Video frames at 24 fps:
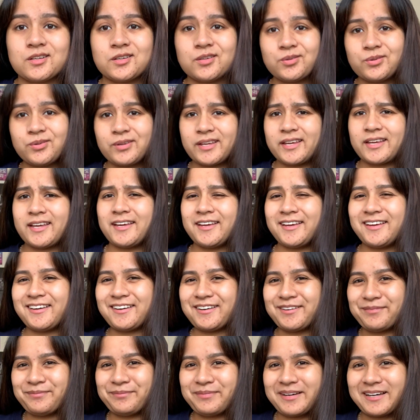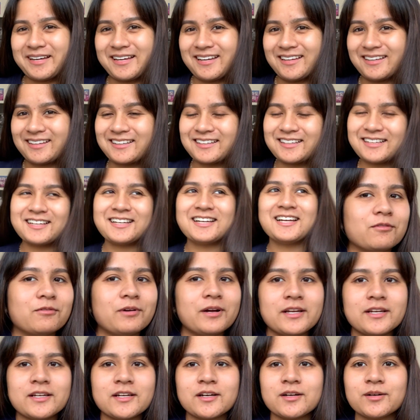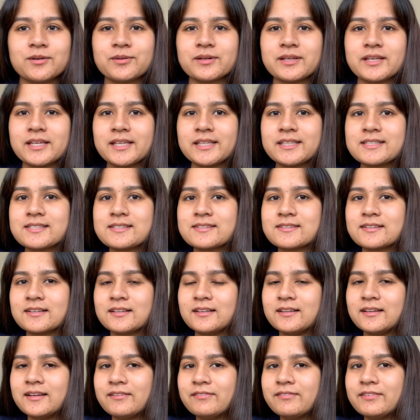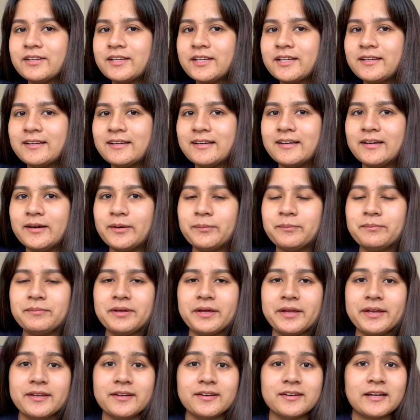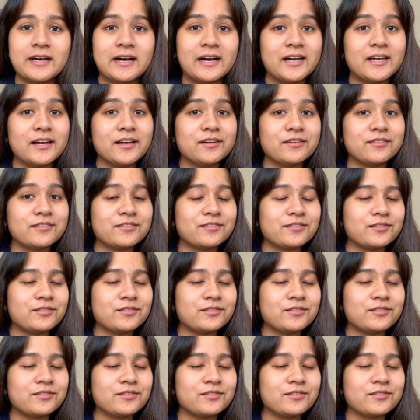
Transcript: Okay, I'm back. Right now it's 11 a.m. and I have